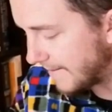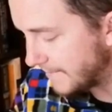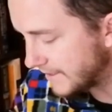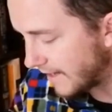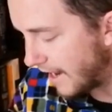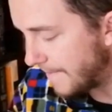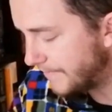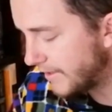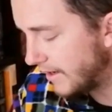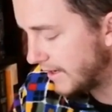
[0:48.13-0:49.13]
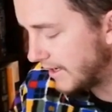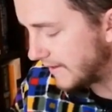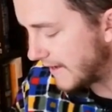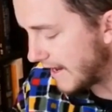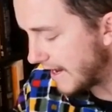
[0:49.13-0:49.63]
psalm,
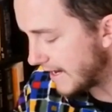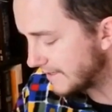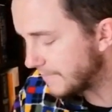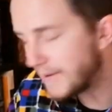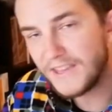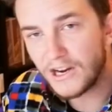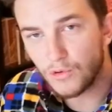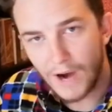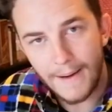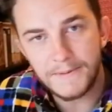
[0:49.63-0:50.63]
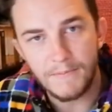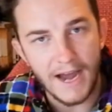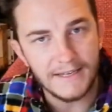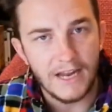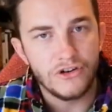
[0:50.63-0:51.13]
there is a bit that grabbed my
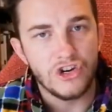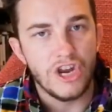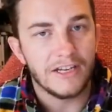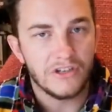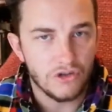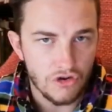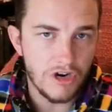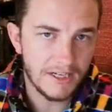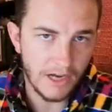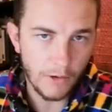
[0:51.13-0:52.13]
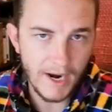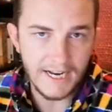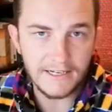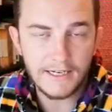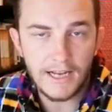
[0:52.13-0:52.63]
attention as soon as I read
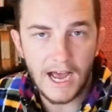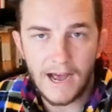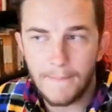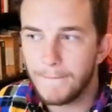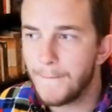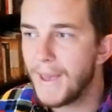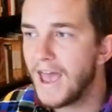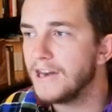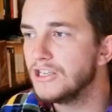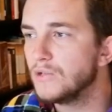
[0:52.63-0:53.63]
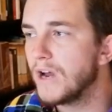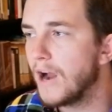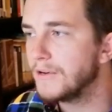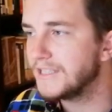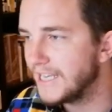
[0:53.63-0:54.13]
it, and when I
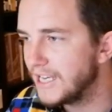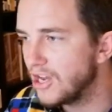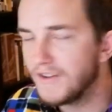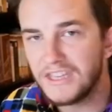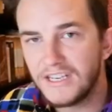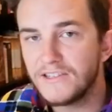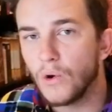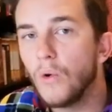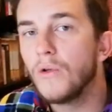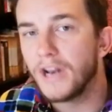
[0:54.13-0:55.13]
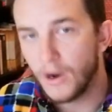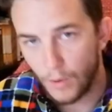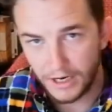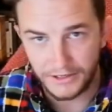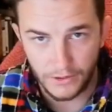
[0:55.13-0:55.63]
was thinking of it, this is all that I
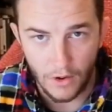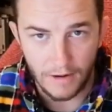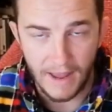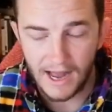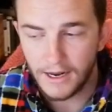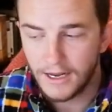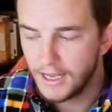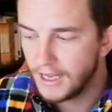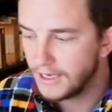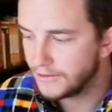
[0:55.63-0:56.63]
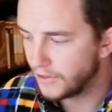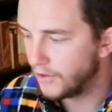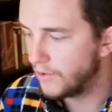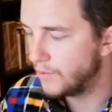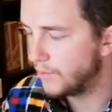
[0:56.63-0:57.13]
wanted to talk about.
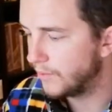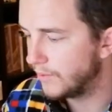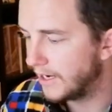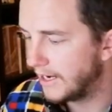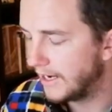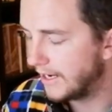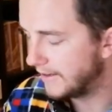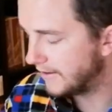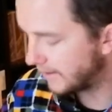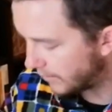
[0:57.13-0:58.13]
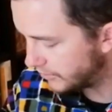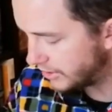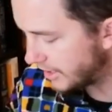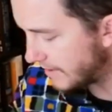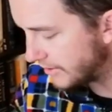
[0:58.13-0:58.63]
So I want you to
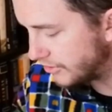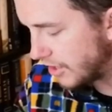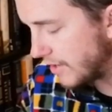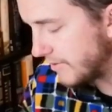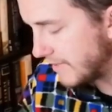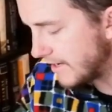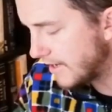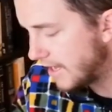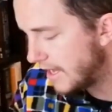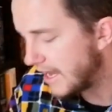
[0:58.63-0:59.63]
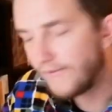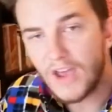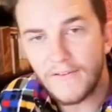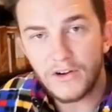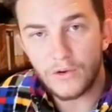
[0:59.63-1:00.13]
come on the journey with me. If you
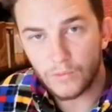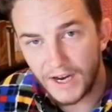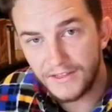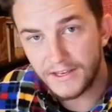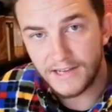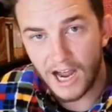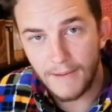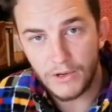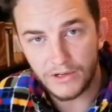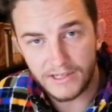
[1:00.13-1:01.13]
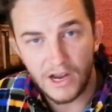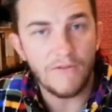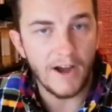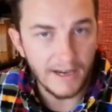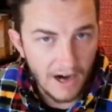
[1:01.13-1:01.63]
haven't read the psalm yourself,
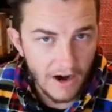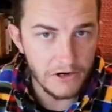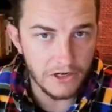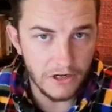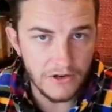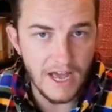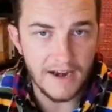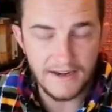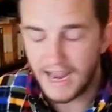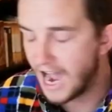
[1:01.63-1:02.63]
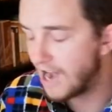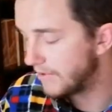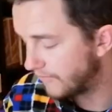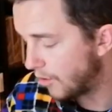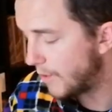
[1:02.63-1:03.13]
I encourage you to do that now
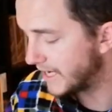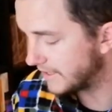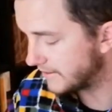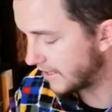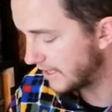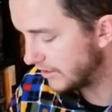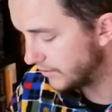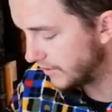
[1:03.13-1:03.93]
before we get stuck into